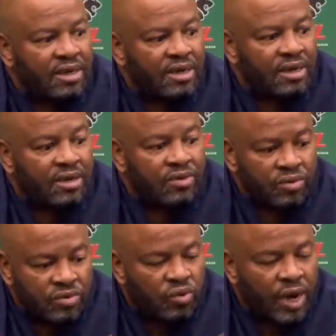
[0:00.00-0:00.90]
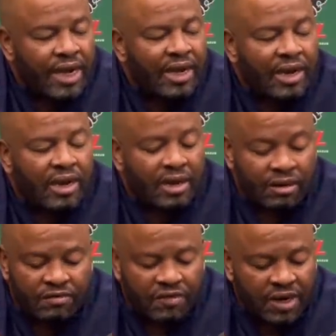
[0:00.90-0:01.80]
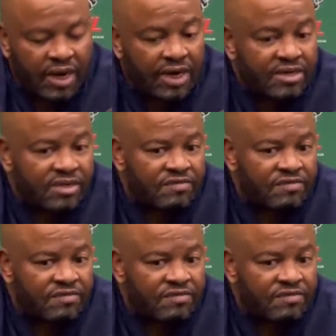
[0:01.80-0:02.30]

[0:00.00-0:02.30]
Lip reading: You work a very hard.